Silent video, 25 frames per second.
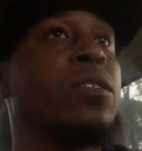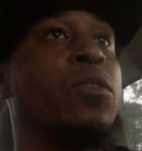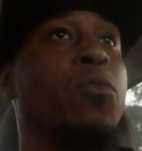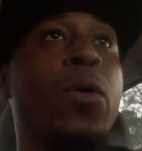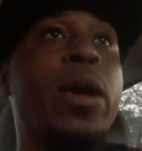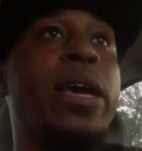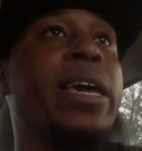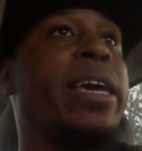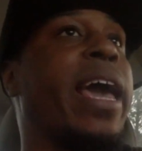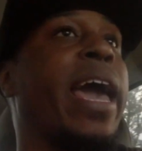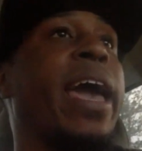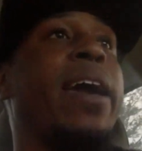
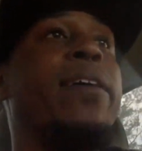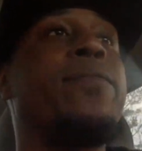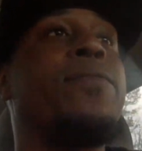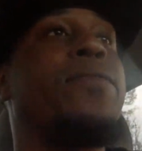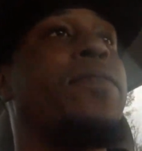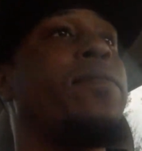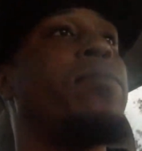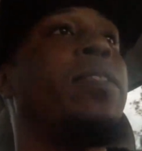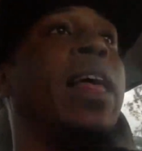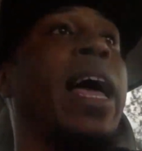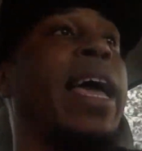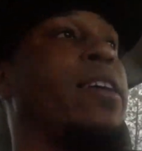We can't,
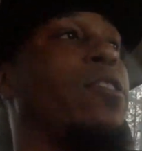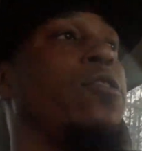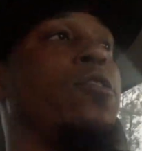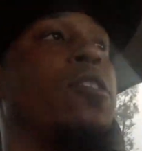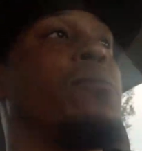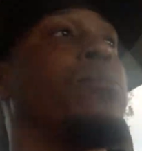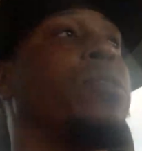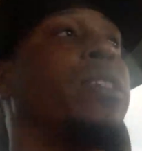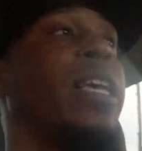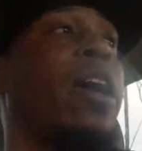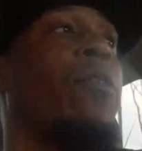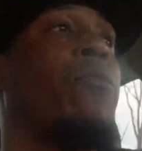like, you know
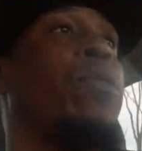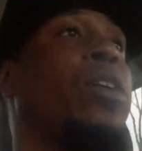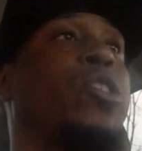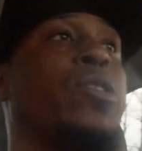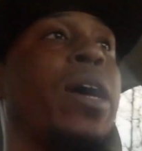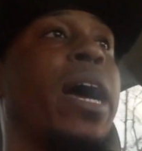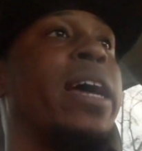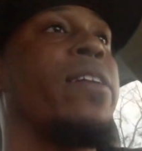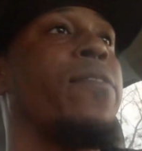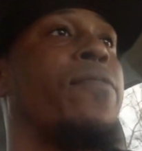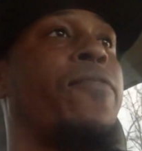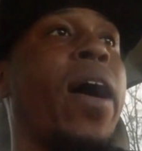what I'm saying? We
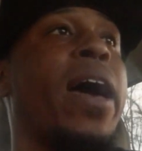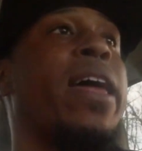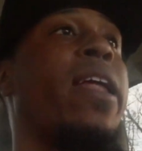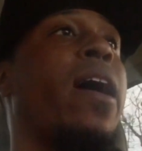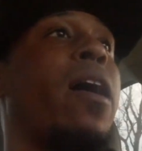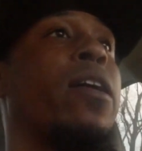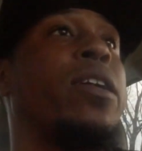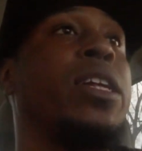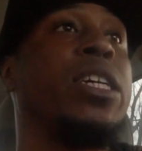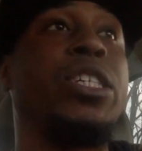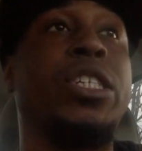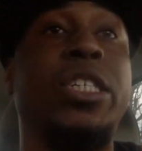trying to fight
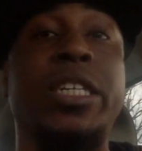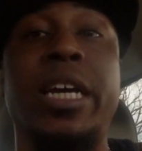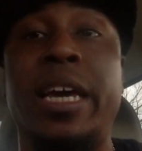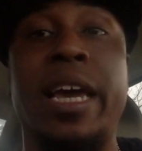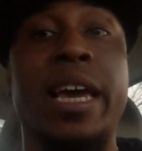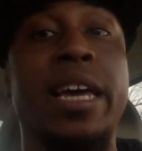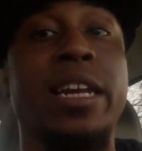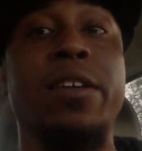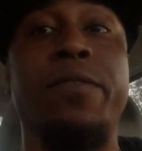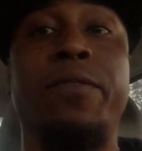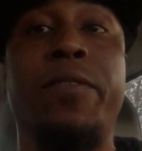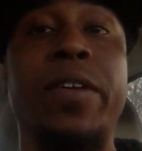all this
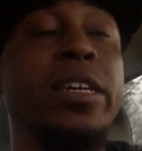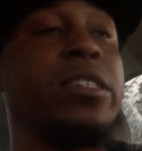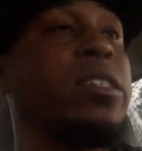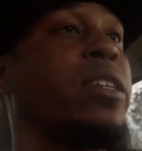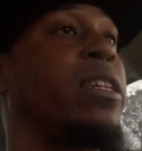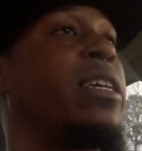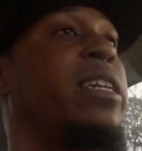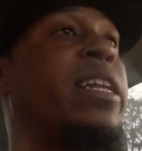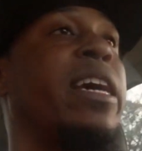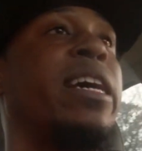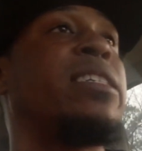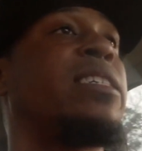shit
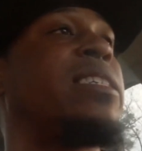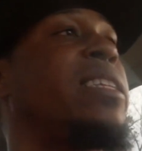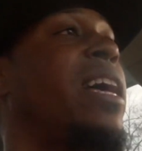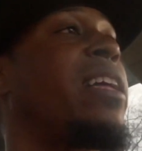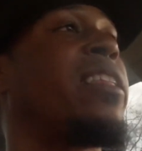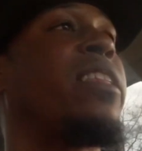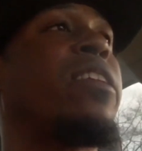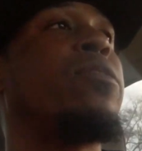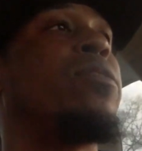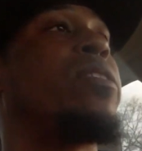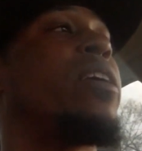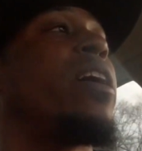individually. There's
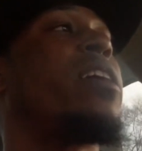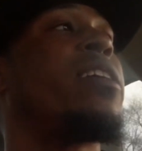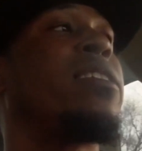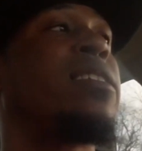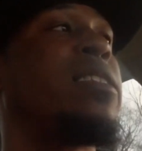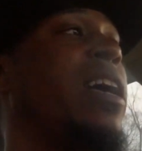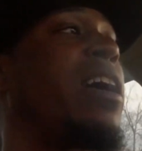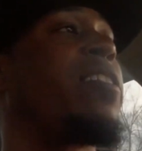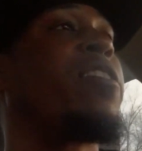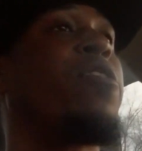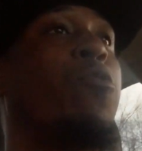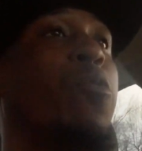
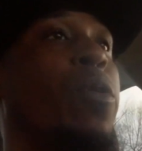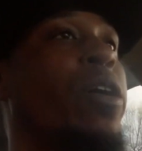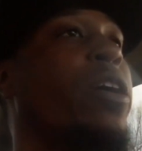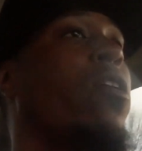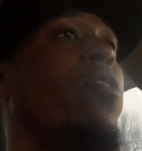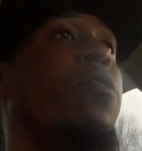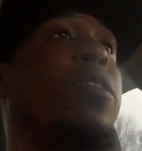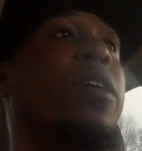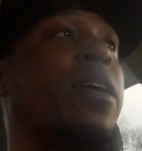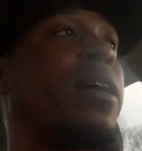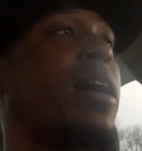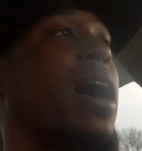nothing we're
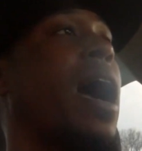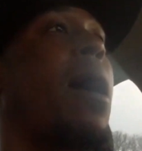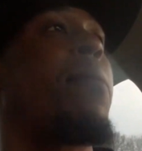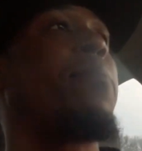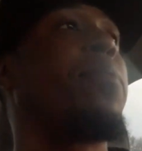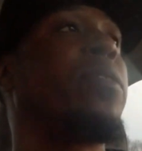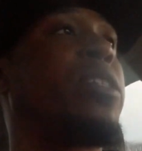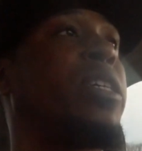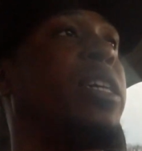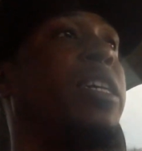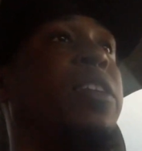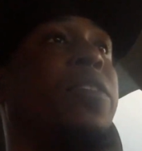going to
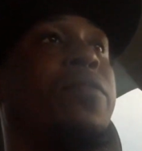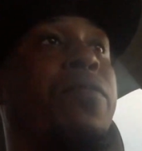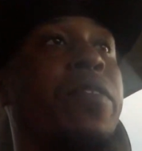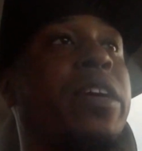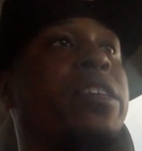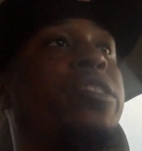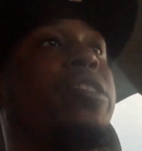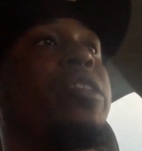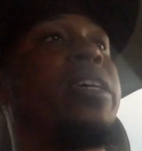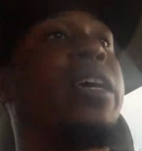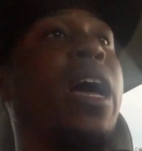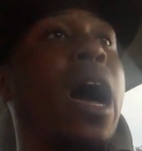accomplish
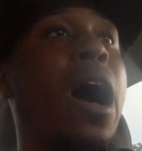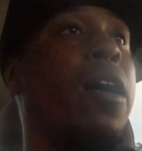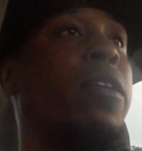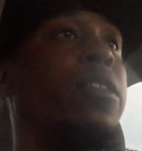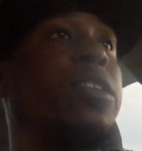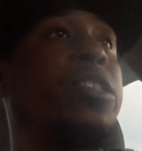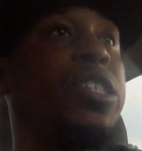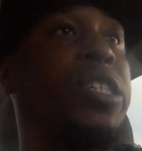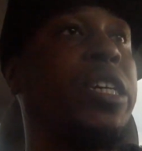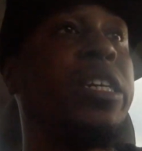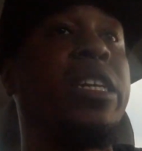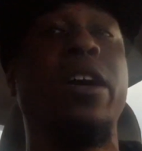individually.
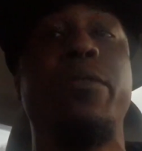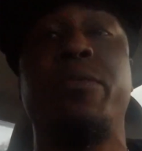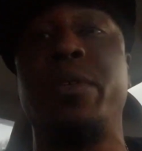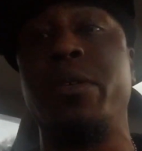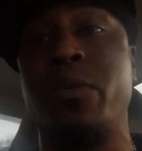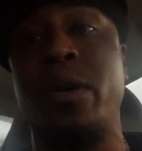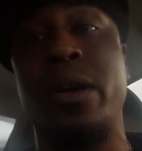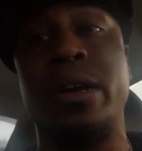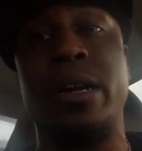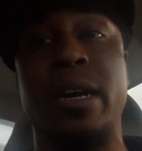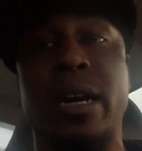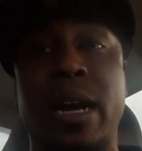All this shit that
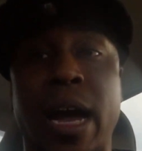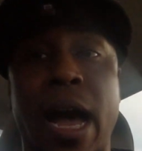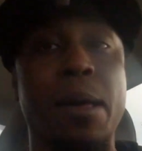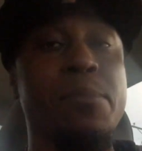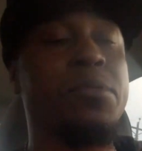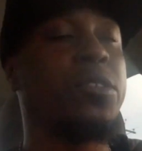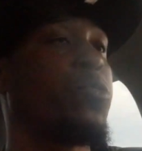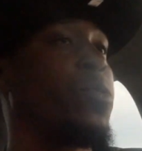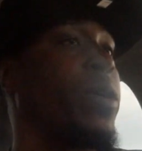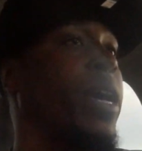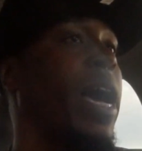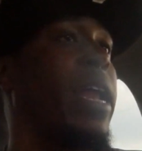we want to
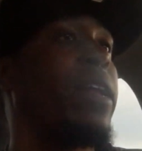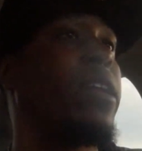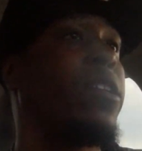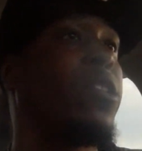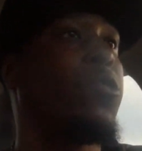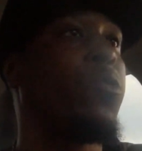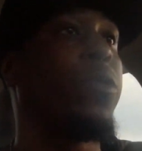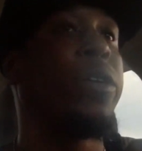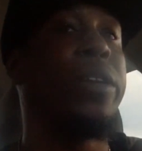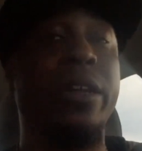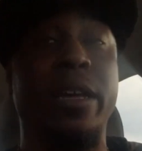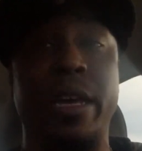accomplish, we got to
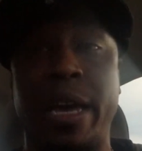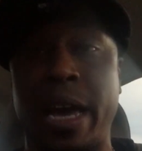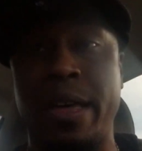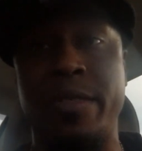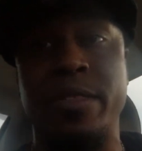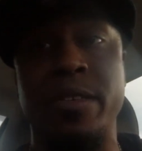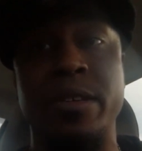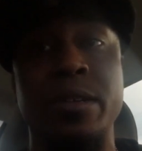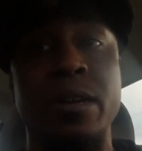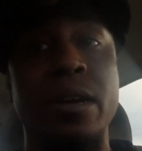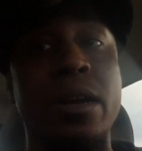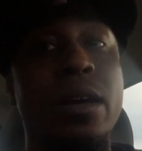do it
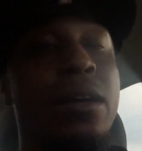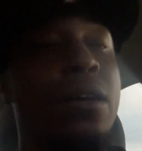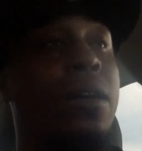together.